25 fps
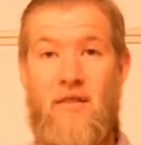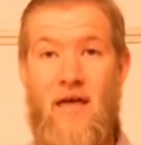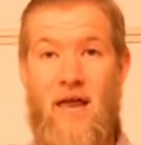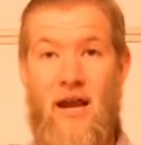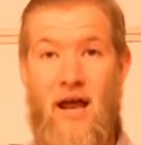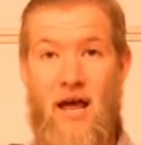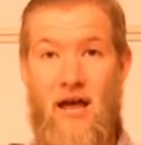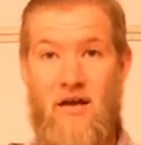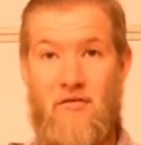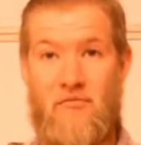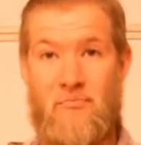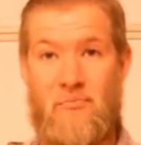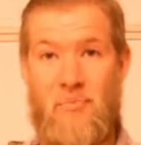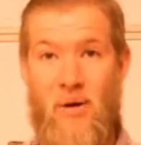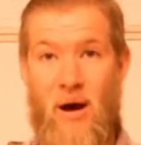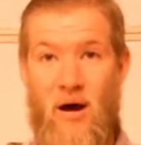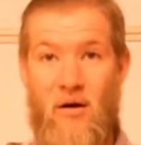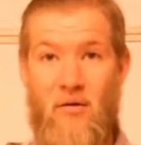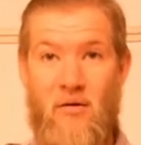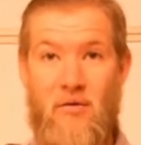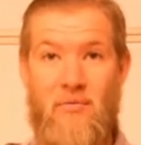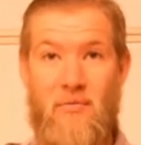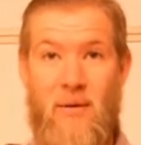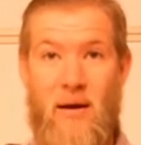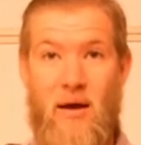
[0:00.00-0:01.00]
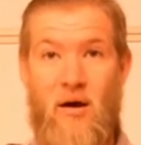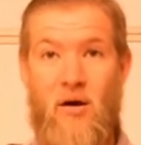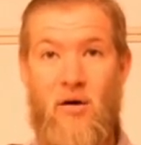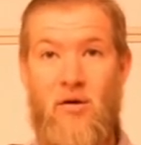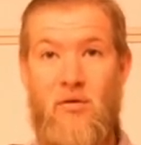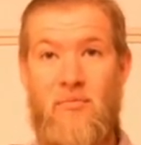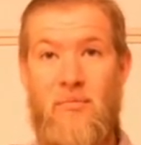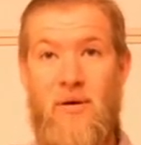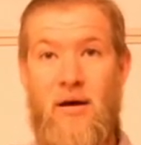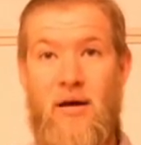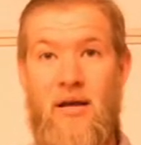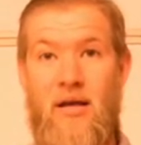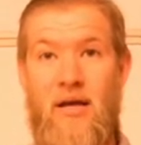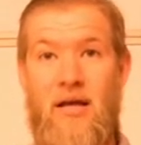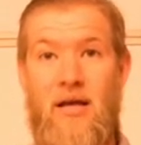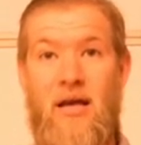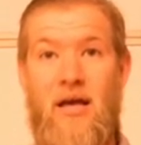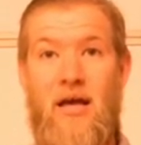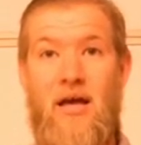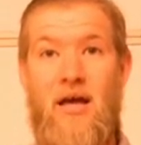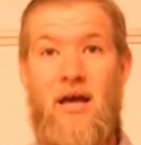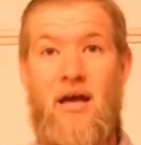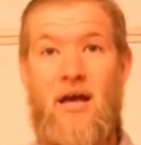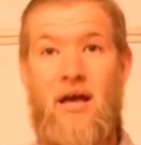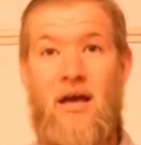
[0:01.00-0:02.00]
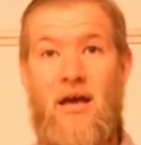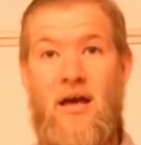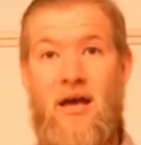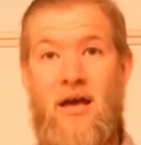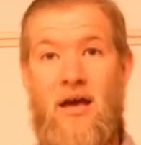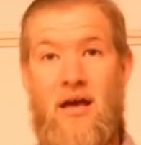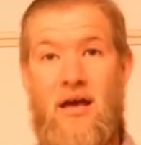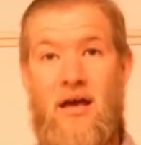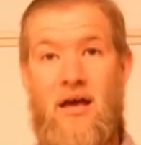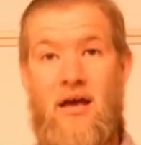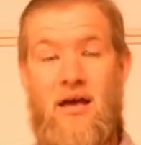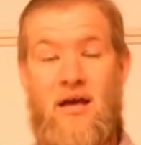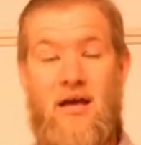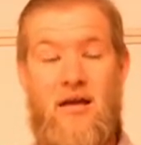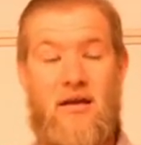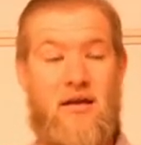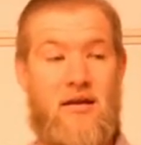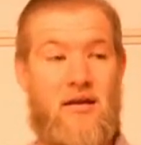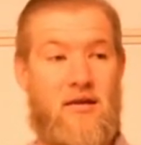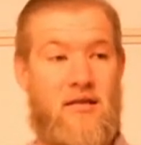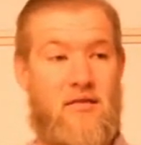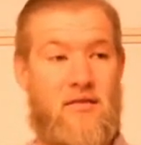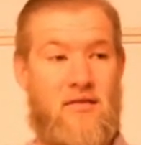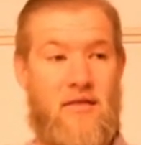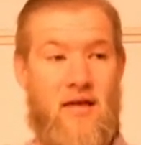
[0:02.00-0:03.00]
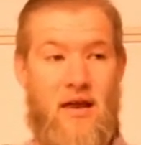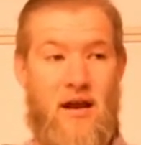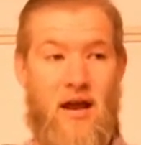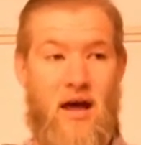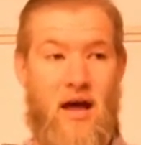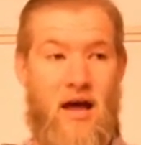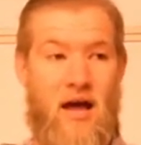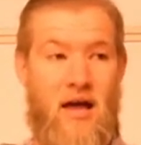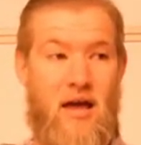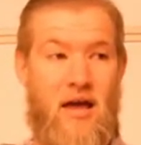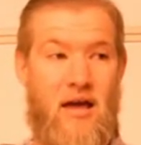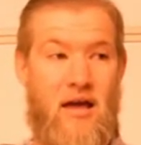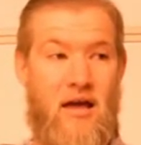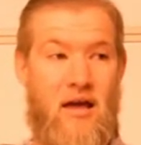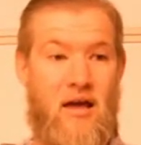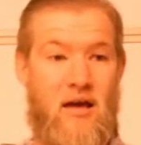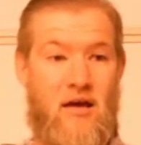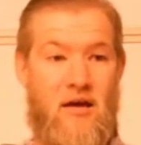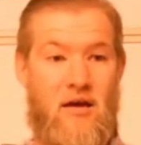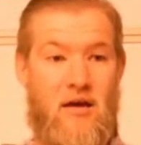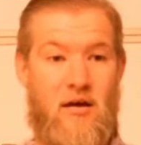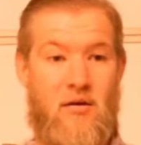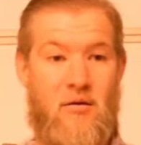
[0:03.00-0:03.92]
that I have bought with my own money, and that I